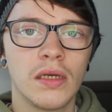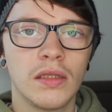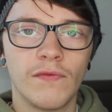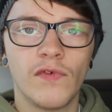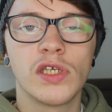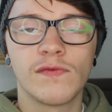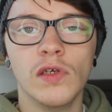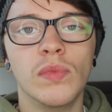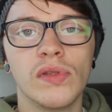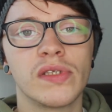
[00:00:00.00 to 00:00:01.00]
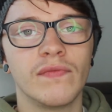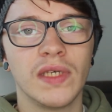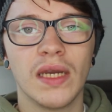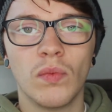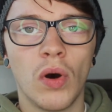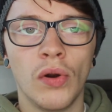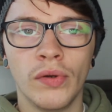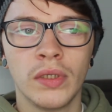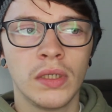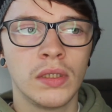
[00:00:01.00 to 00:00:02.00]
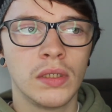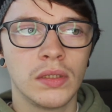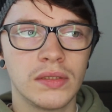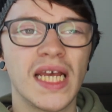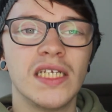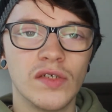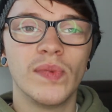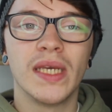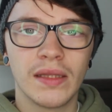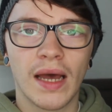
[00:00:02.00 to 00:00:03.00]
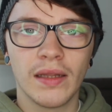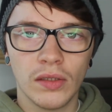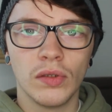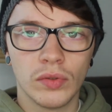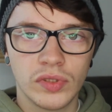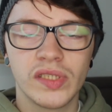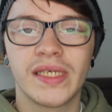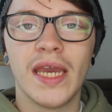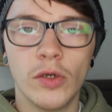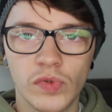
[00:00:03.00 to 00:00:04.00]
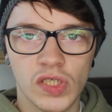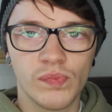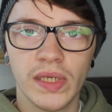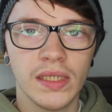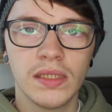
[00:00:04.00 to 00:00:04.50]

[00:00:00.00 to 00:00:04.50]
the first few months of year one tend to be that little just getting up to speed.